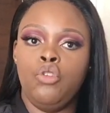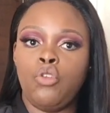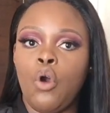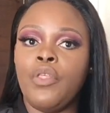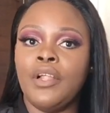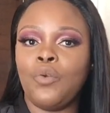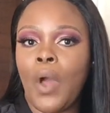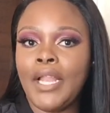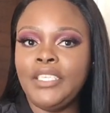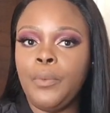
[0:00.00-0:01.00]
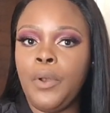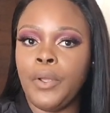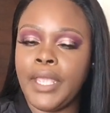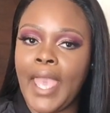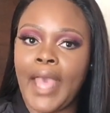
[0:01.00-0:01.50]
So the quality we're
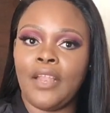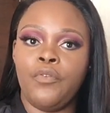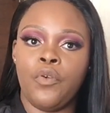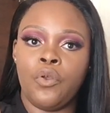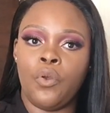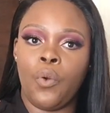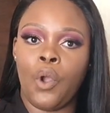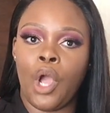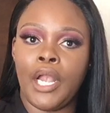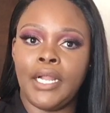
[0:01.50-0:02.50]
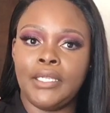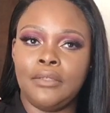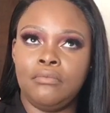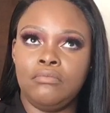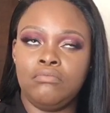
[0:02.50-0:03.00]
looking at, if we're gonna